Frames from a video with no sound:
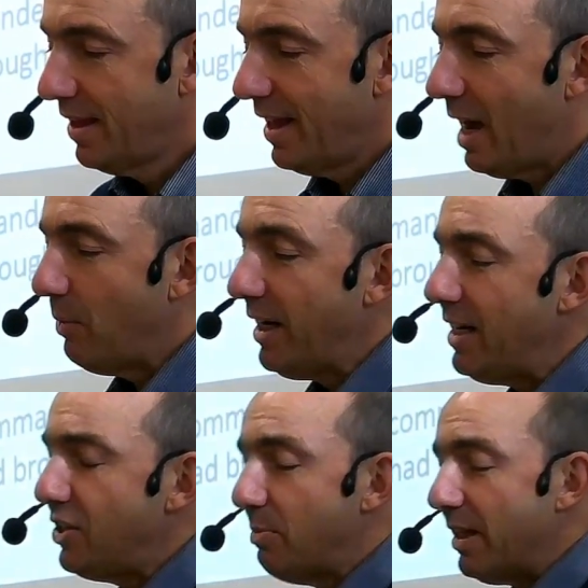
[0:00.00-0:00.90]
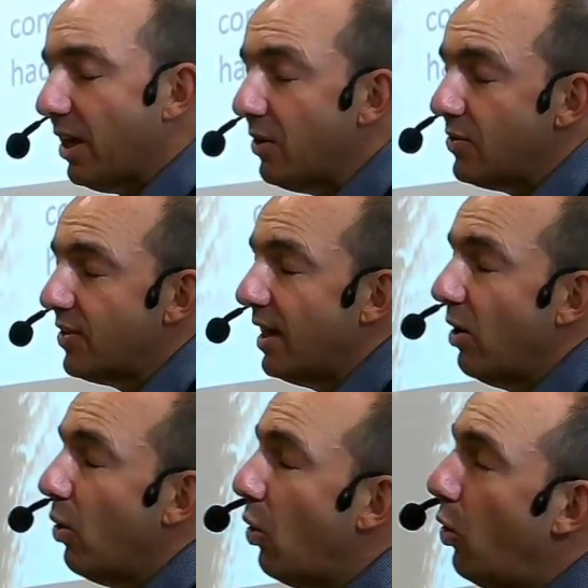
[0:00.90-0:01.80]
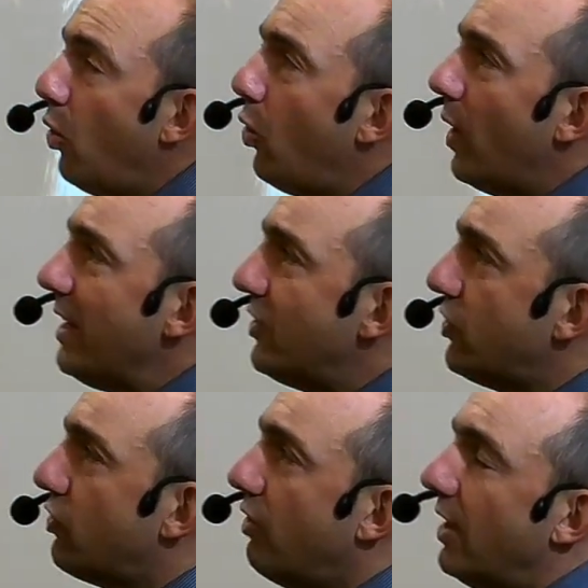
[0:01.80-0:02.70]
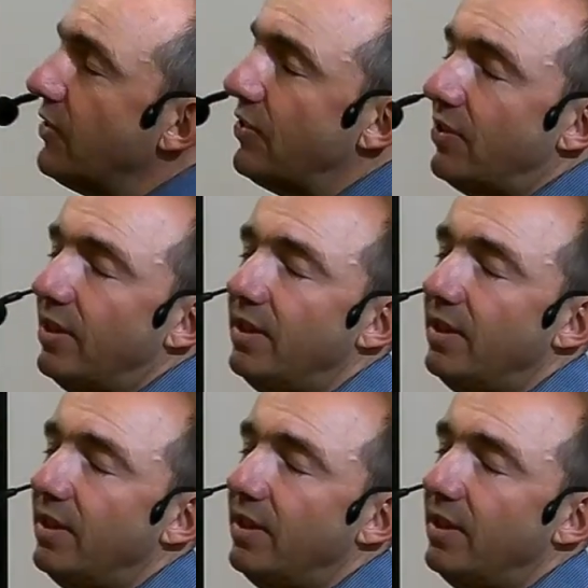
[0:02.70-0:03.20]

And we need to be those that always trust